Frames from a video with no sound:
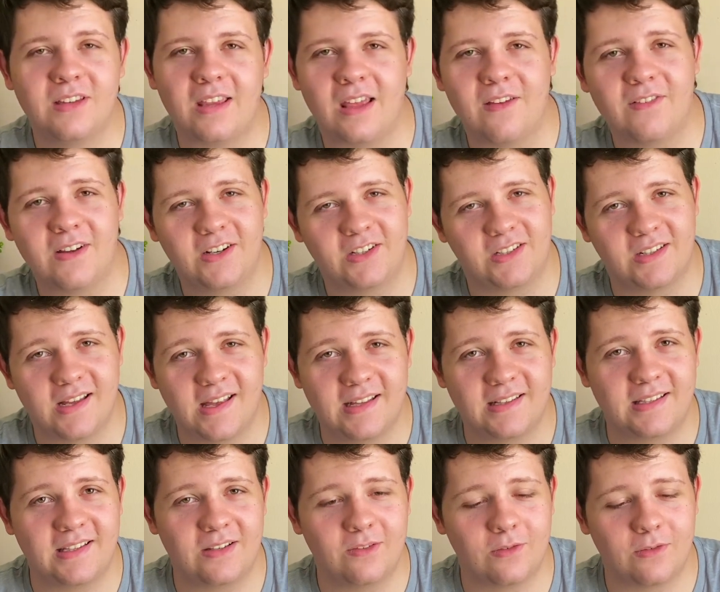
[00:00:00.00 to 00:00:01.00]
that
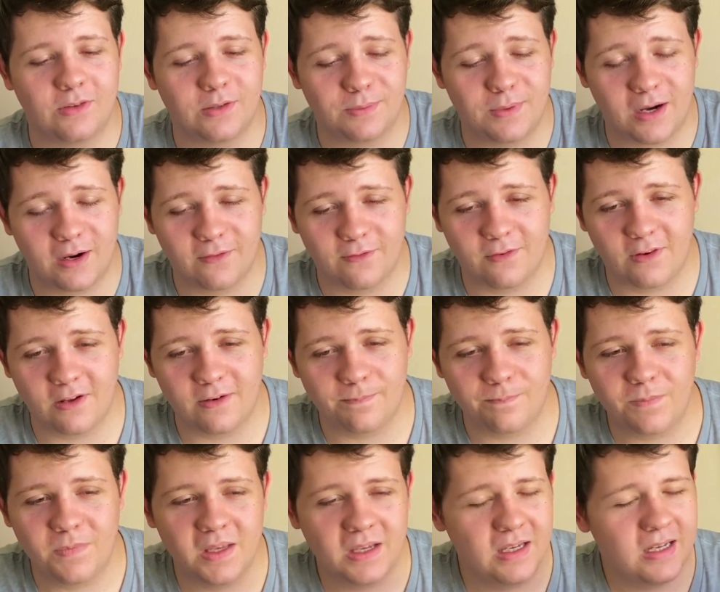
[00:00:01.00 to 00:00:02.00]
functionality with this microphone.
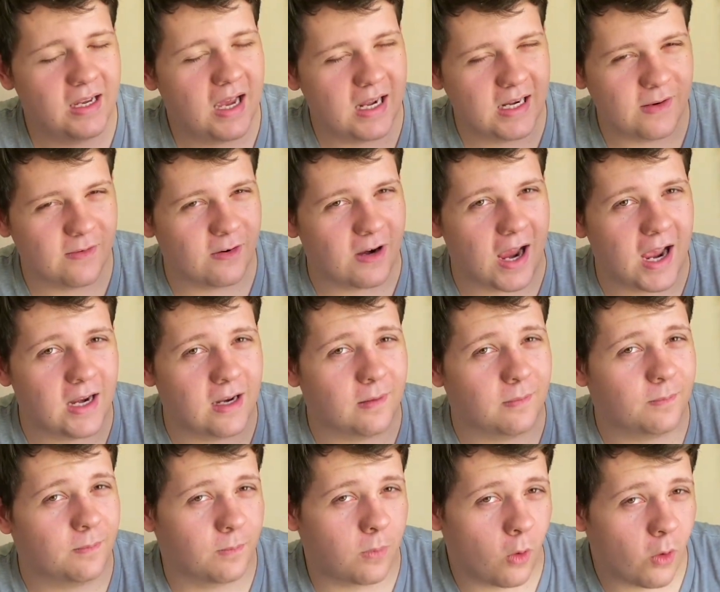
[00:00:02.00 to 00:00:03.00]
I never had a
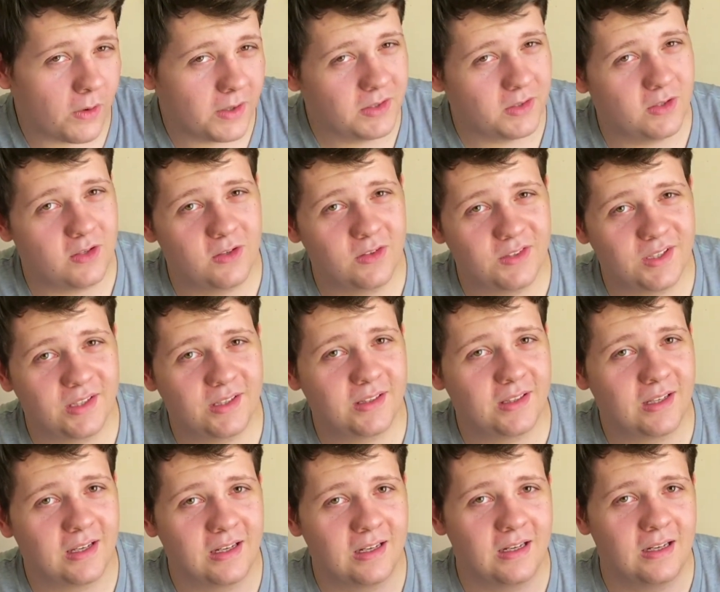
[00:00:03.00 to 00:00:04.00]
point to use it,
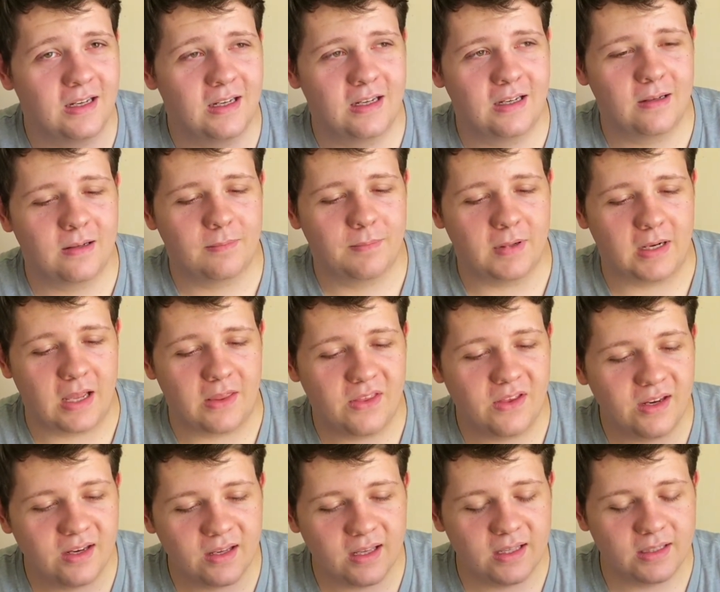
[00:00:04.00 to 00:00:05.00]
but I
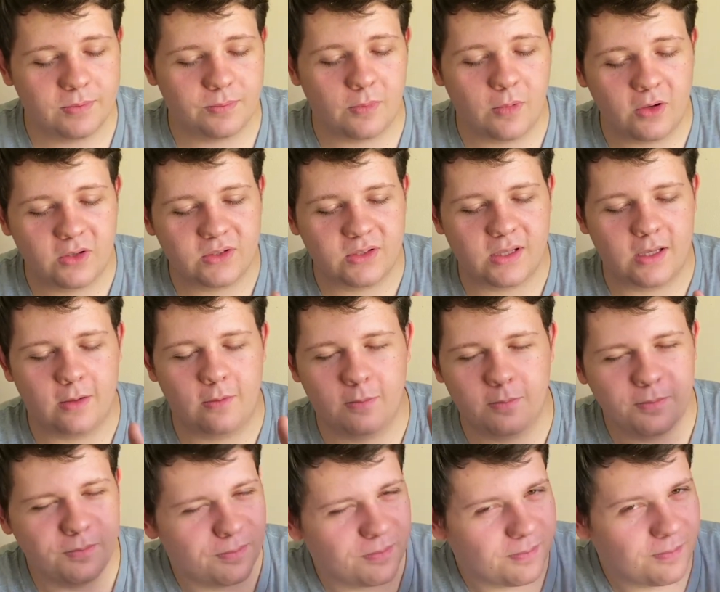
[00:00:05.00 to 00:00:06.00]
think it's mostly
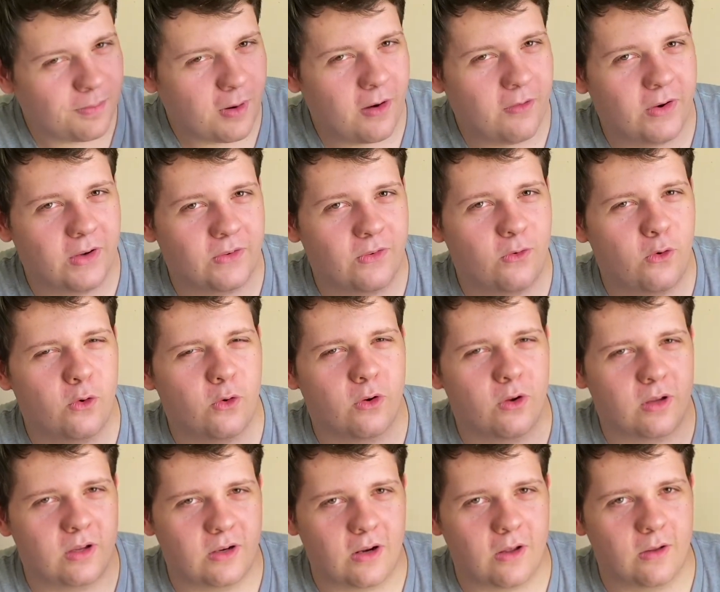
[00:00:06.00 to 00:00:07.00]
perfect for,
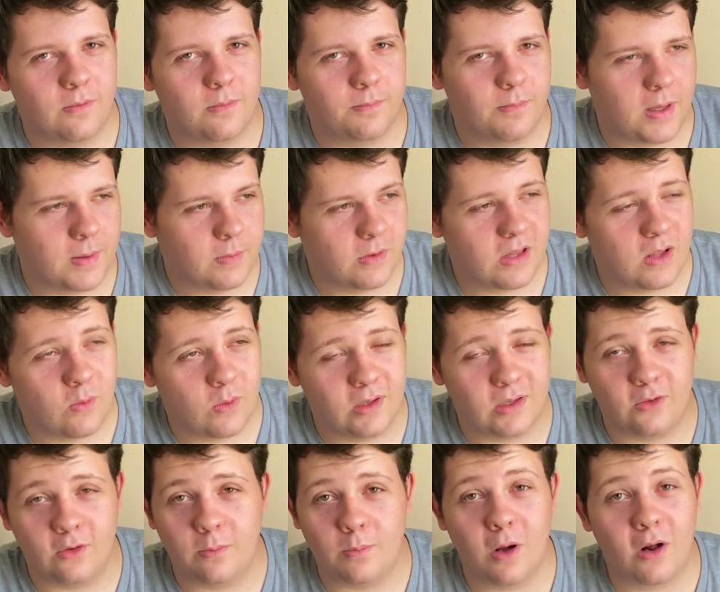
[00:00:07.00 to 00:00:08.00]
you know, people that want
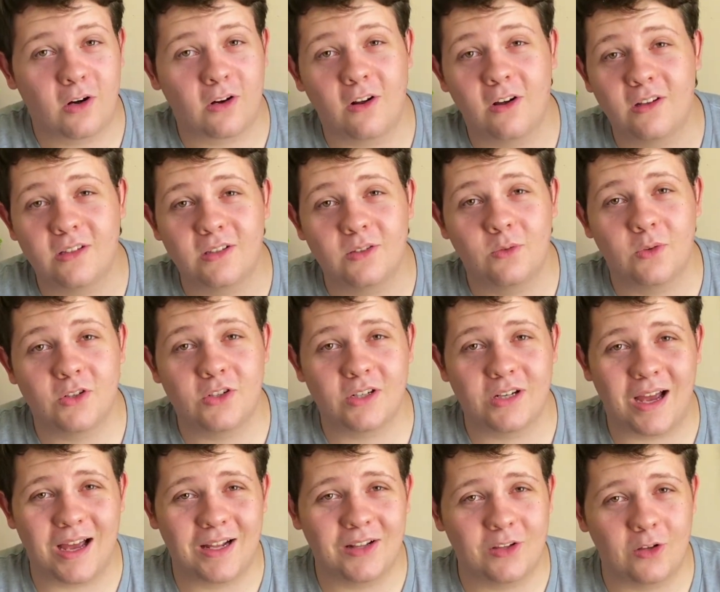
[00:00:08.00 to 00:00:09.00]
to do podcasts, which
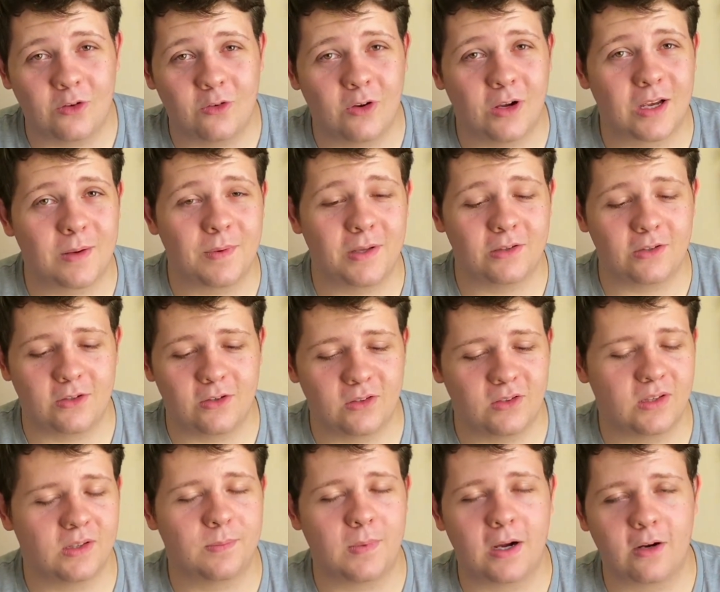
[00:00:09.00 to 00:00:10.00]
I do recommend to use
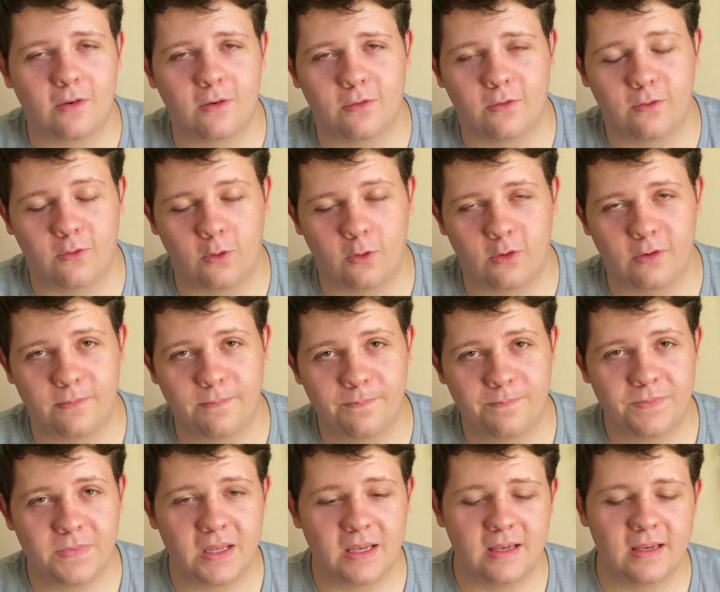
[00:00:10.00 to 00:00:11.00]
this microphone for.
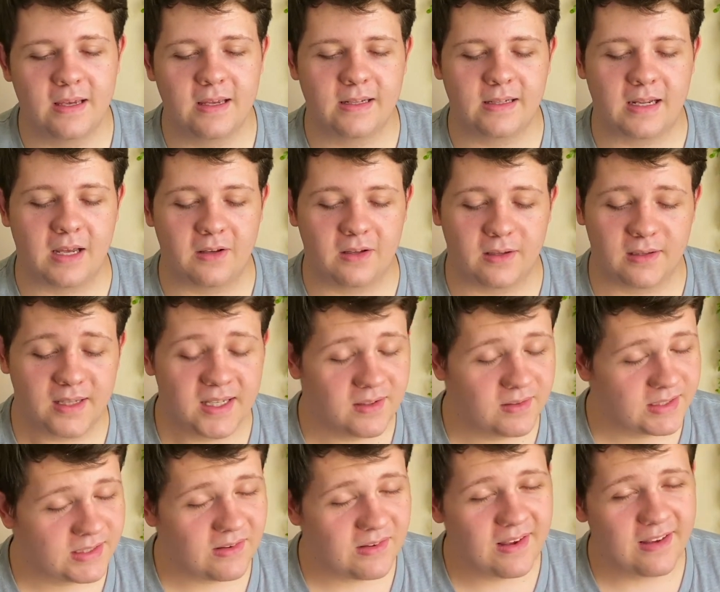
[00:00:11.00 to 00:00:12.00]
Now,
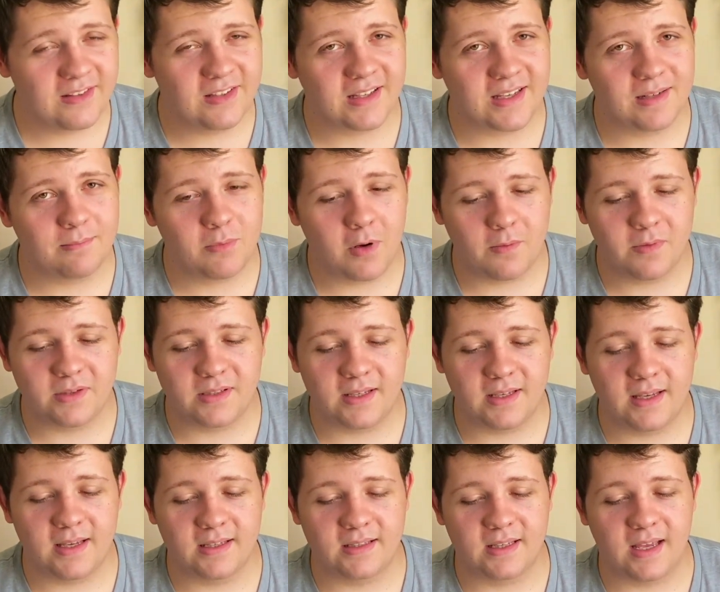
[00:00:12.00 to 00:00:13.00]
something else you can probably see
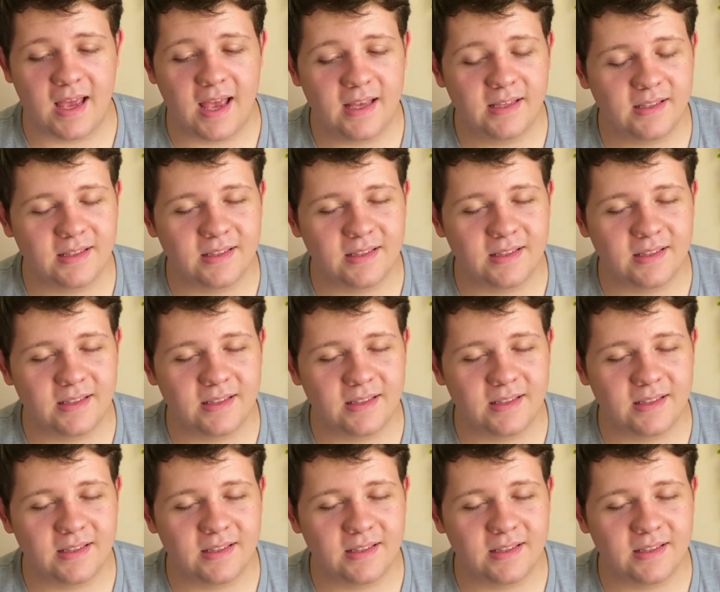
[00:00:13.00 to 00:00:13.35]
is it has a